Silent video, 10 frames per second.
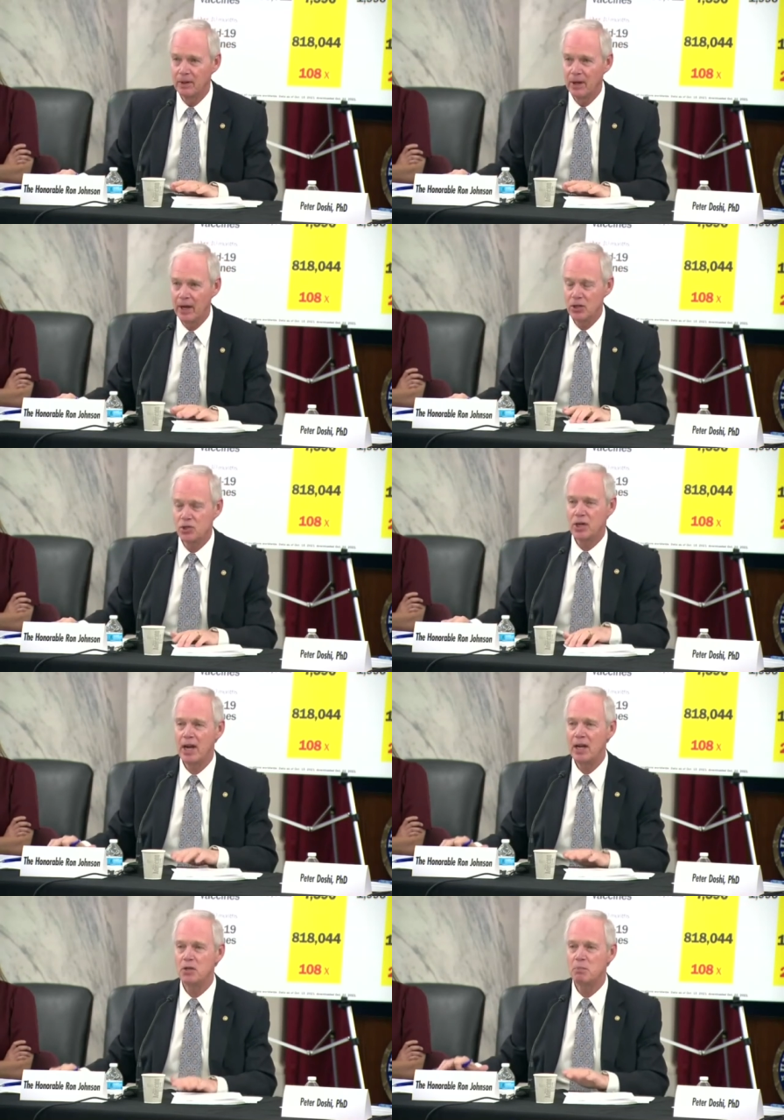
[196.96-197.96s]
and it's
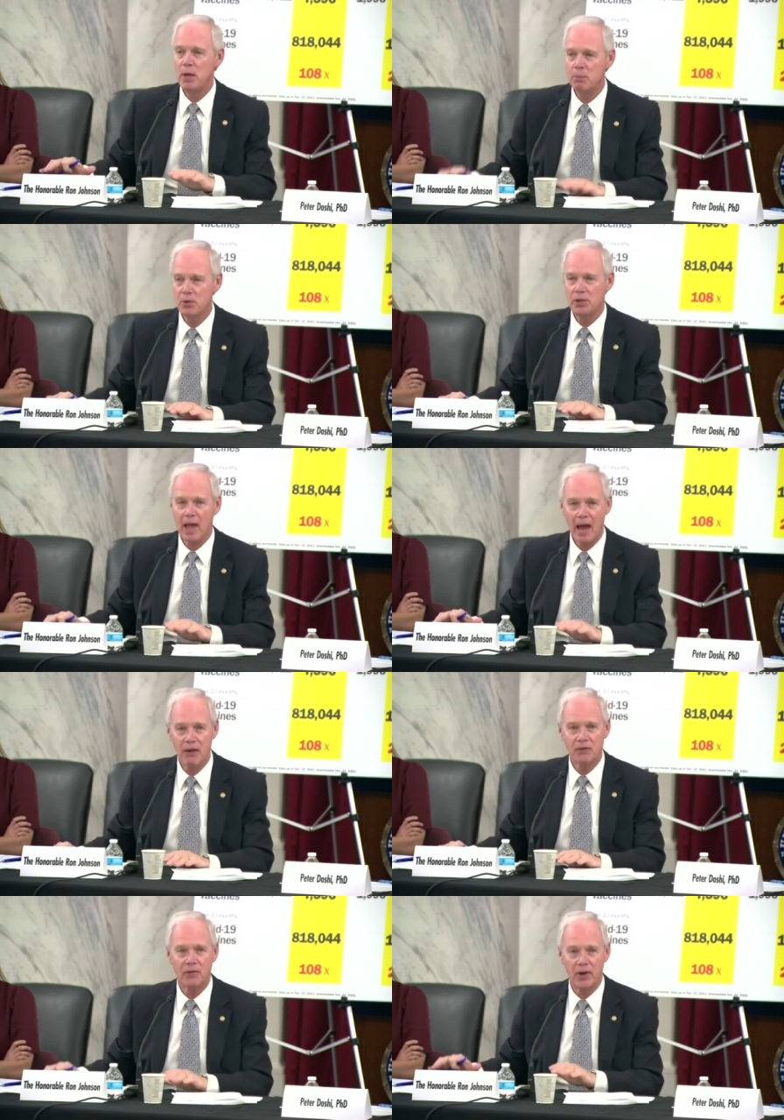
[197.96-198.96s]
changed people's
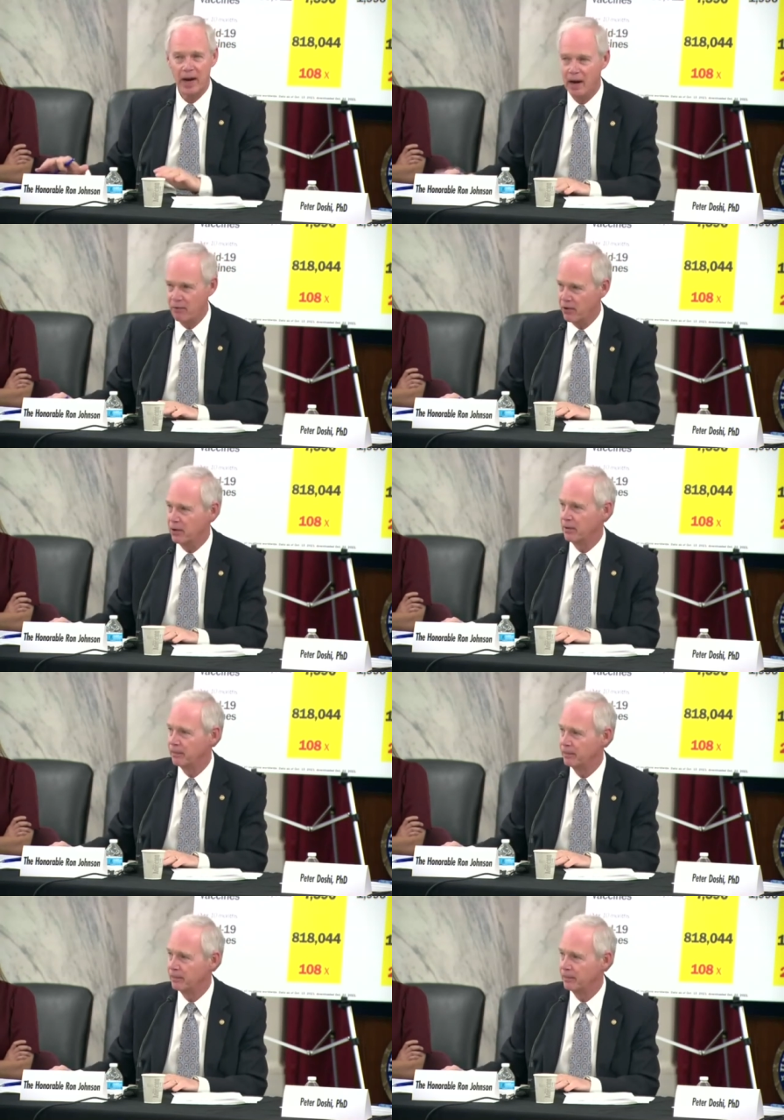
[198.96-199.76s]
lives forever.